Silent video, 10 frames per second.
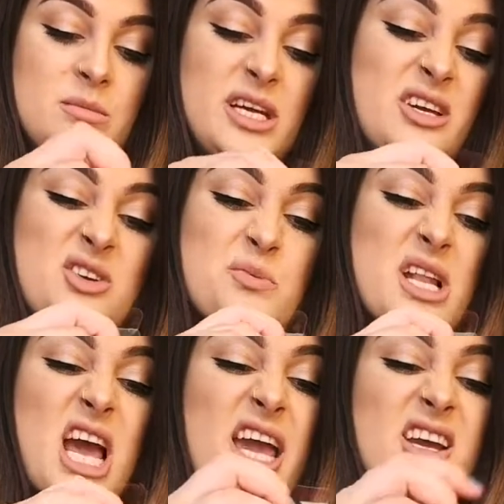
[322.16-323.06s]
It could
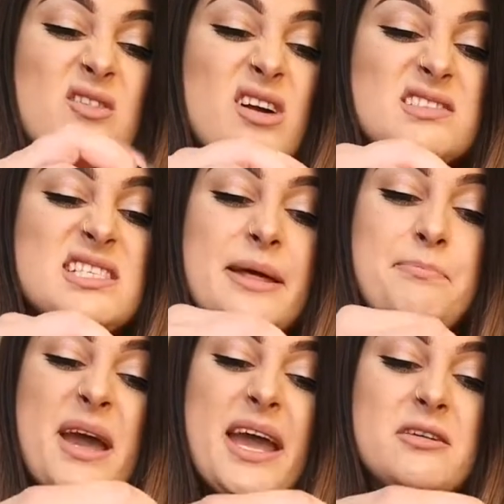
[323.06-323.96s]
be like around
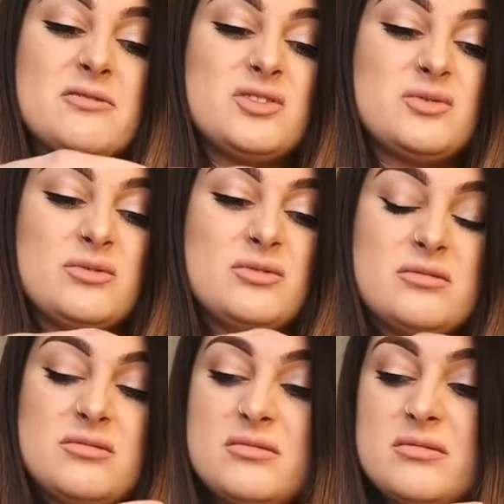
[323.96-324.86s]
10 pounds or,